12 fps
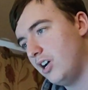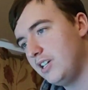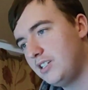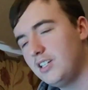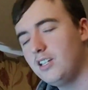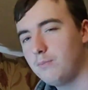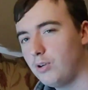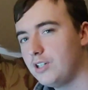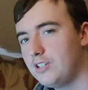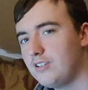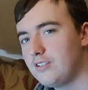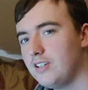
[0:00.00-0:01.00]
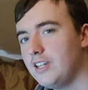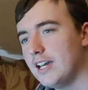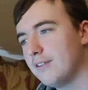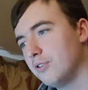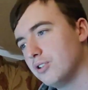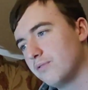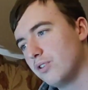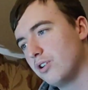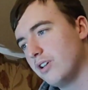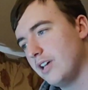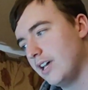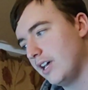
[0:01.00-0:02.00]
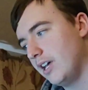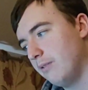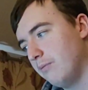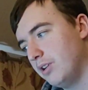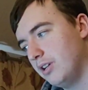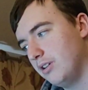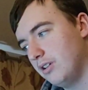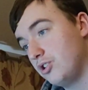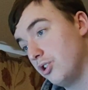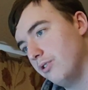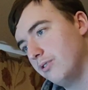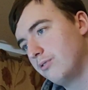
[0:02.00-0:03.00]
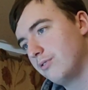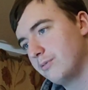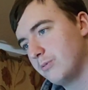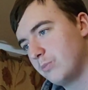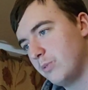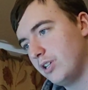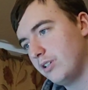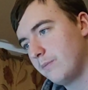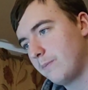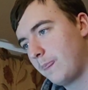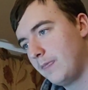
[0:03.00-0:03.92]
I didn't, but I did see the adverts for during Christmas break.